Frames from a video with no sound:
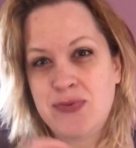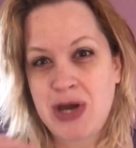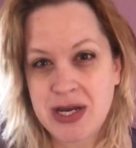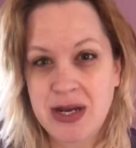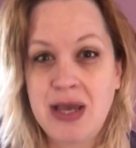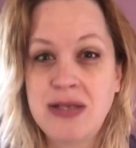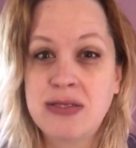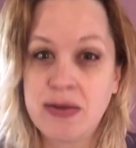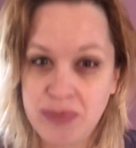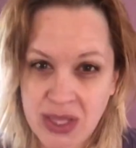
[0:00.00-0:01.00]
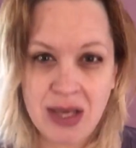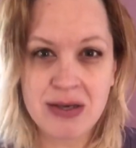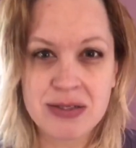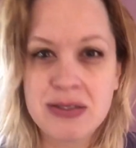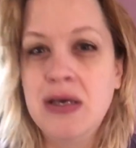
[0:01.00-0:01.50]
to recognize some
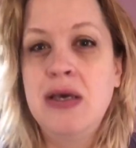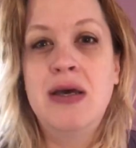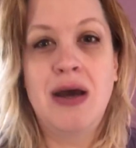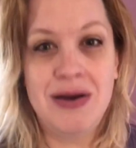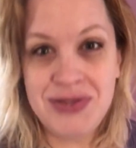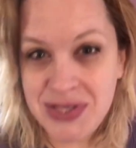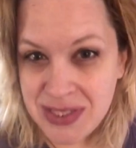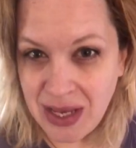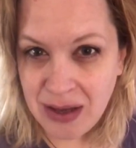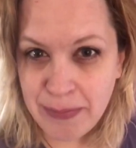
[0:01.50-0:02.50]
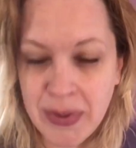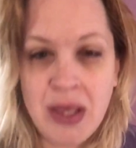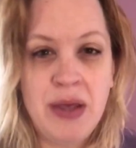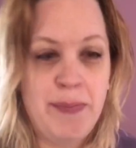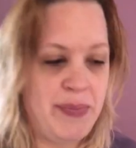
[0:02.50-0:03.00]
things are the same,
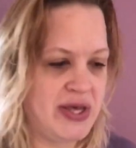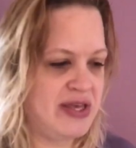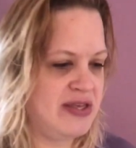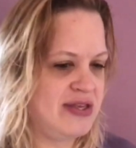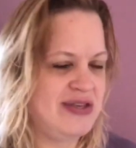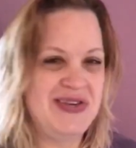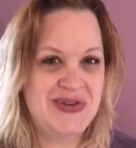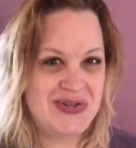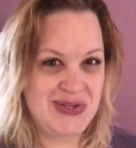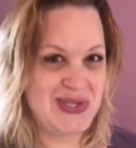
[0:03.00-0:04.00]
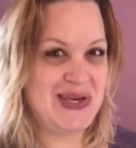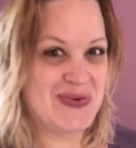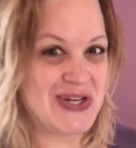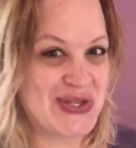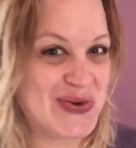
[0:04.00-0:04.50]
but you'll see
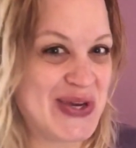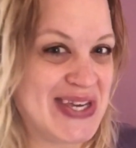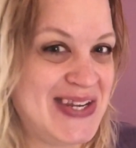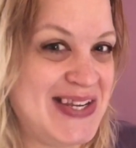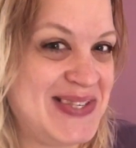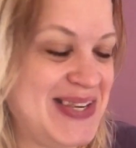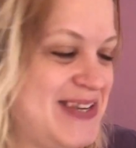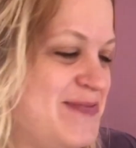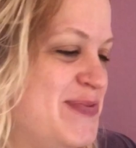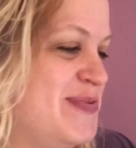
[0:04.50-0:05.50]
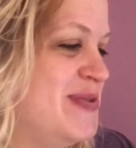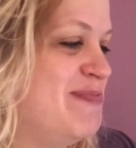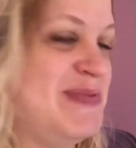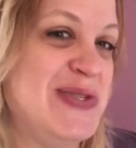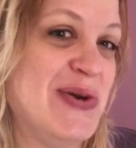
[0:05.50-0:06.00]
where it's quick and easy.
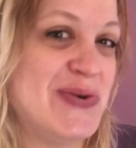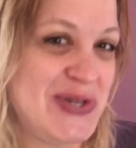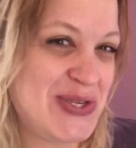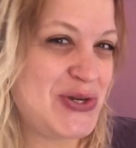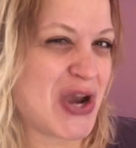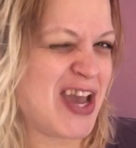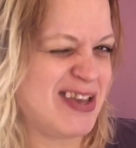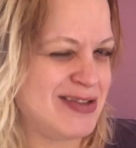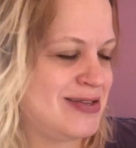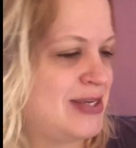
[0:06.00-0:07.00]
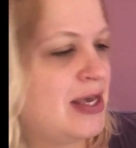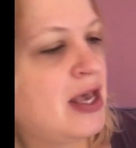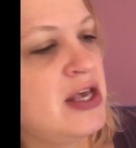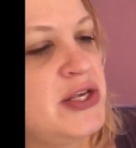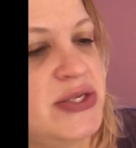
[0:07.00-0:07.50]
So just try it.
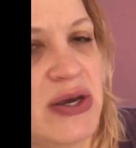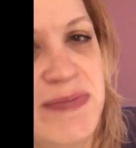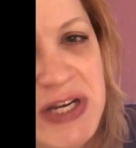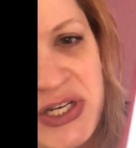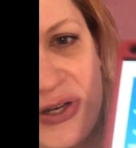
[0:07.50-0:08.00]
So I'm going to show